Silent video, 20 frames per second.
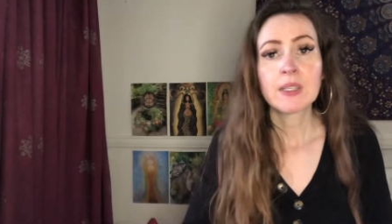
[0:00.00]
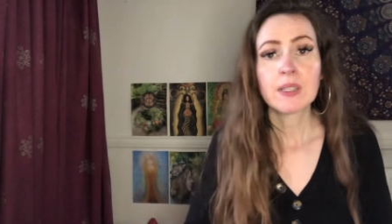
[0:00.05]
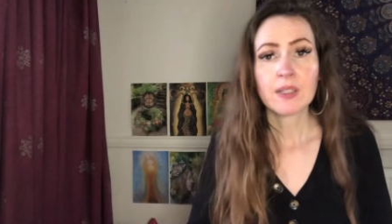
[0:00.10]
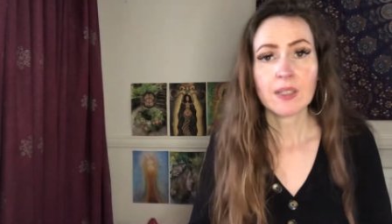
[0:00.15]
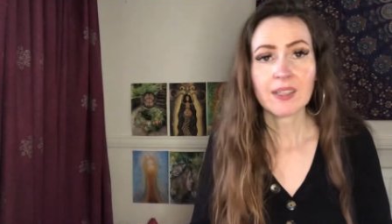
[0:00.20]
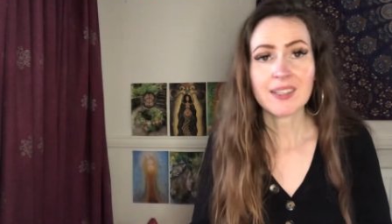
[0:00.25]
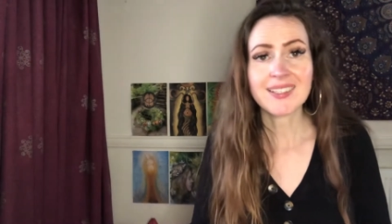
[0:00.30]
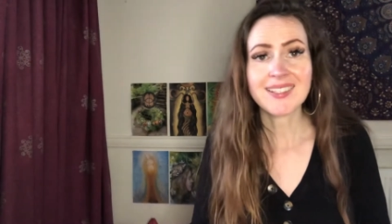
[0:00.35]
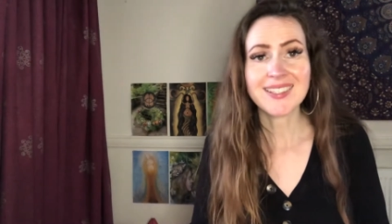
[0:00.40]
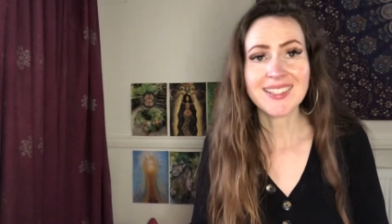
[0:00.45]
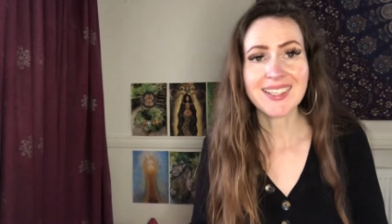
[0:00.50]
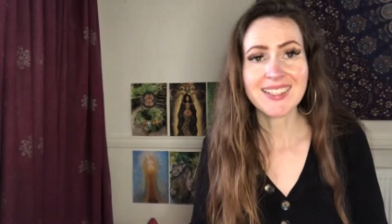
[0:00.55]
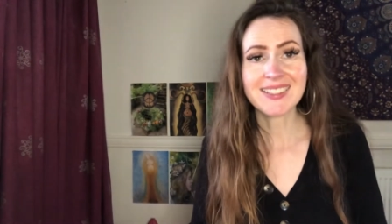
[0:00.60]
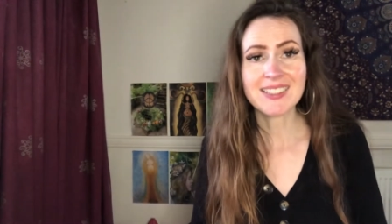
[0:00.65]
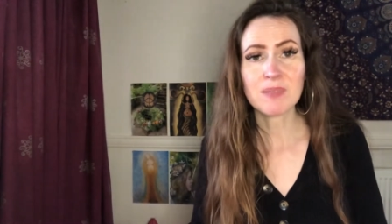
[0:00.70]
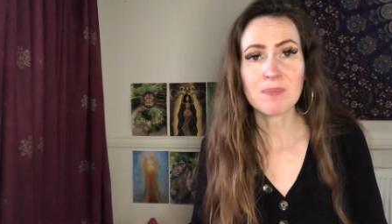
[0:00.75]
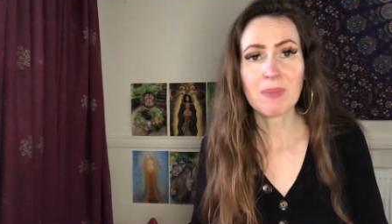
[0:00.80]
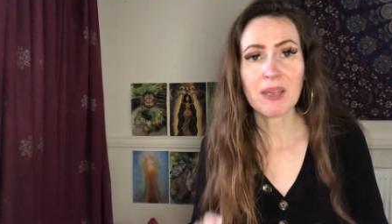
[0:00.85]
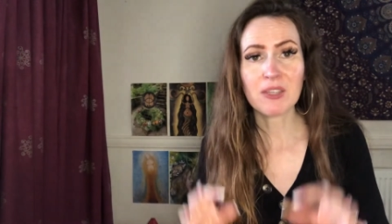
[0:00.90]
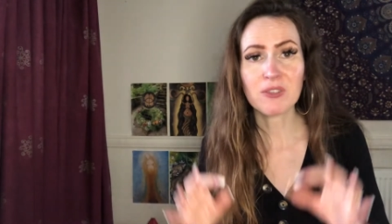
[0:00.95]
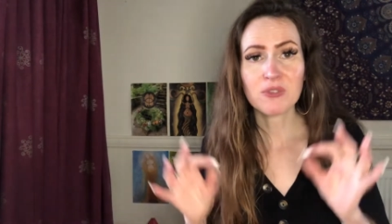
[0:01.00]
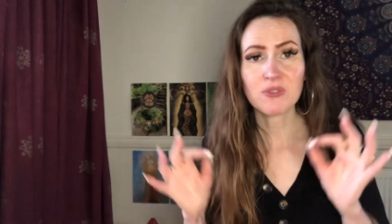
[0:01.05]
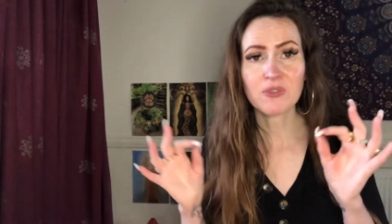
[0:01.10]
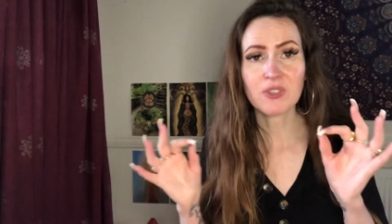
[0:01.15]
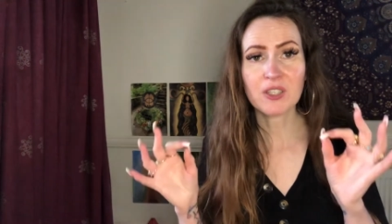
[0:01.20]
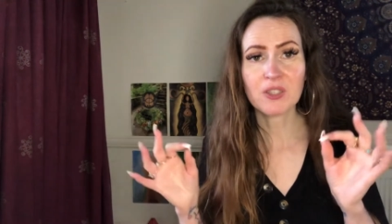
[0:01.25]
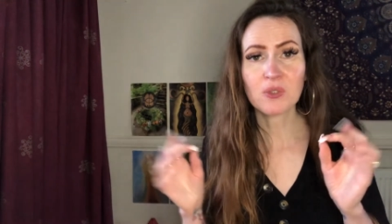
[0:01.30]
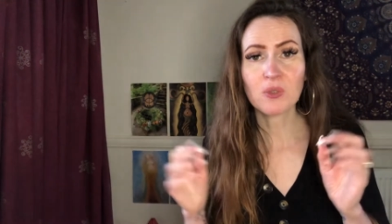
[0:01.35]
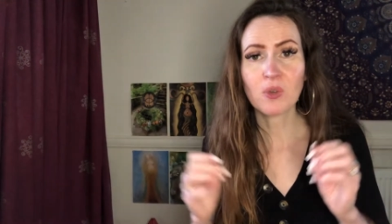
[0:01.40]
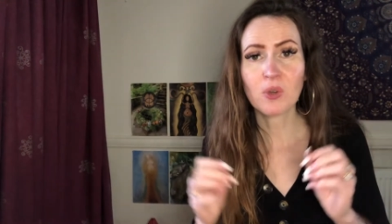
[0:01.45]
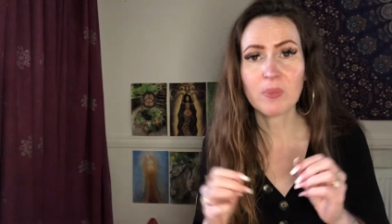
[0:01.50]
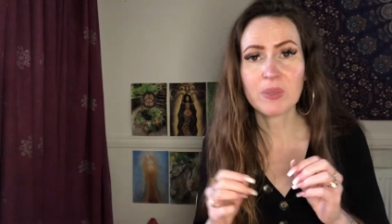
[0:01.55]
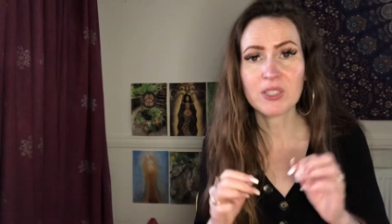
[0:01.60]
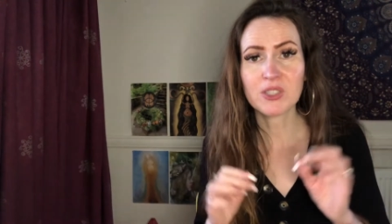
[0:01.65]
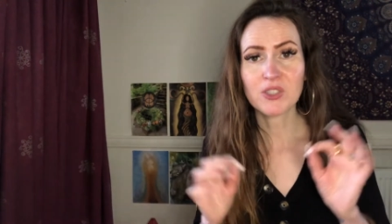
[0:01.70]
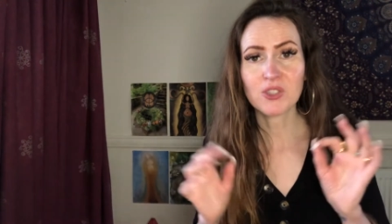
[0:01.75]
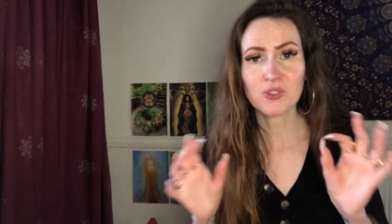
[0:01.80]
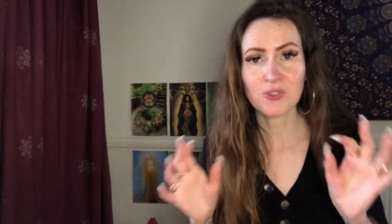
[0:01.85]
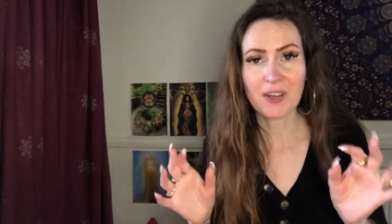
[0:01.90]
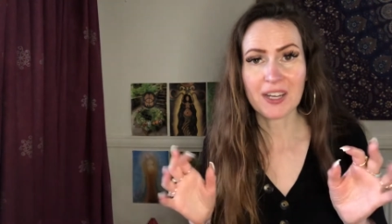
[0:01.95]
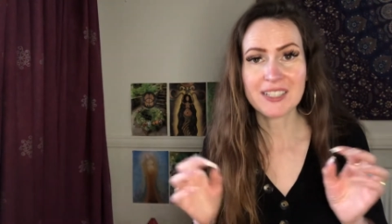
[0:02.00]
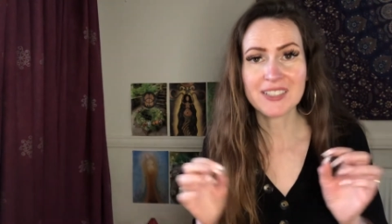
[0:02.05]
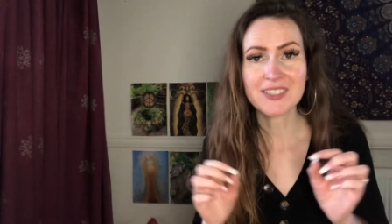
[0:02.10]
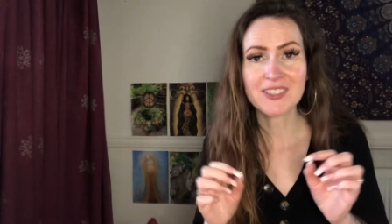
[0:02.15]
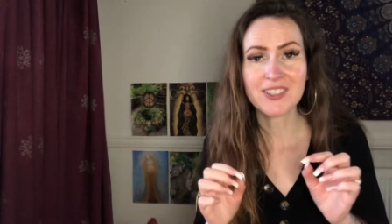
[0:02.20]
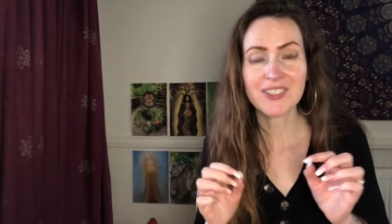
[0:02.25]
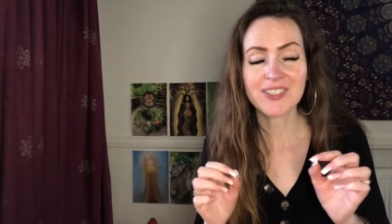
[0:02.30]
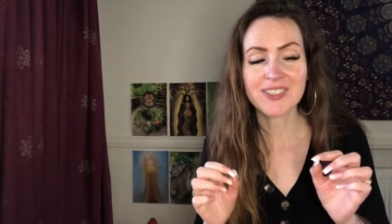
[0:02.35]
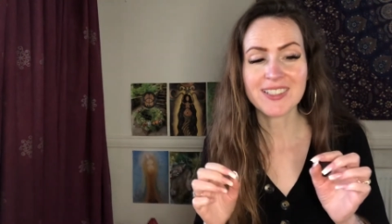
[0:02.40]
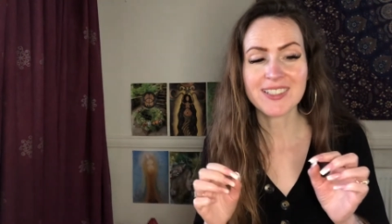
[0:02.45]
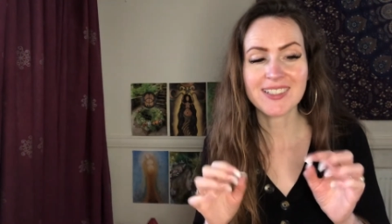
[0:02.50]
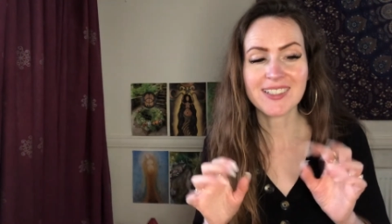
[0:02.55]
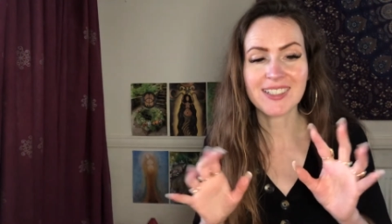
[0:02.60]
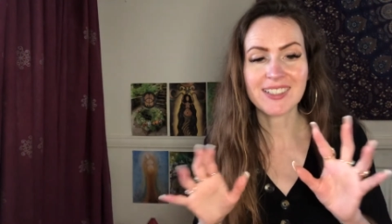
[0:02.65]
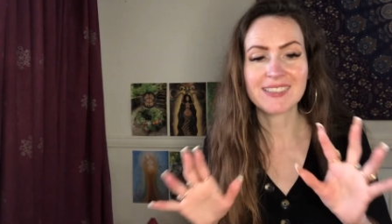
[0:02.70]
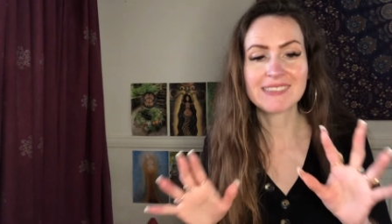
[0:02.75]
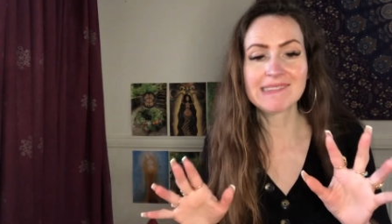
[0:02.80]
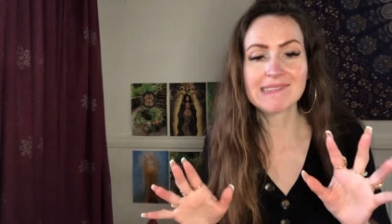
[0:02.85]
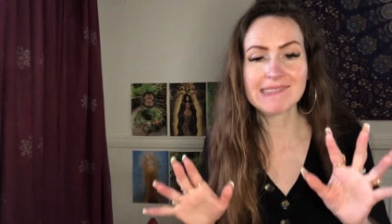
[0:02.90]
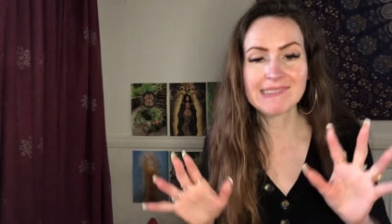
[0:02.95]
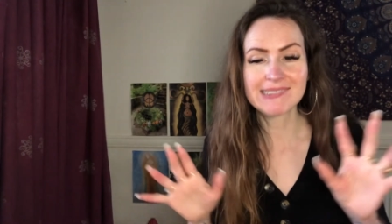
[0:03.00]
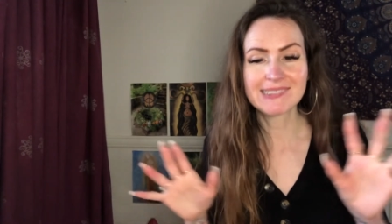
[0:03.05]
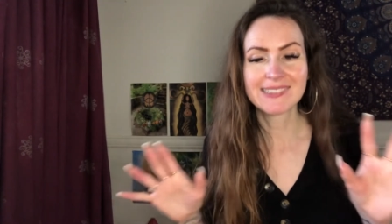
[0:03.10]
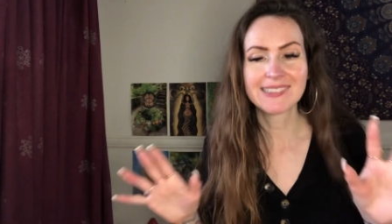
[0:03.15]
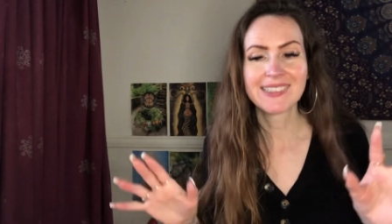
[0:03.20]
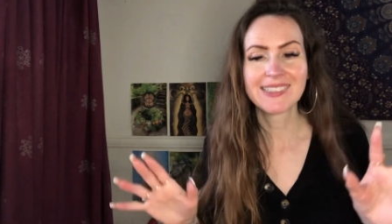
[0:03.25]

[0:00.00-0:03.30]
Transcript: Like I said, it may feel a bit strange because it's like, oh,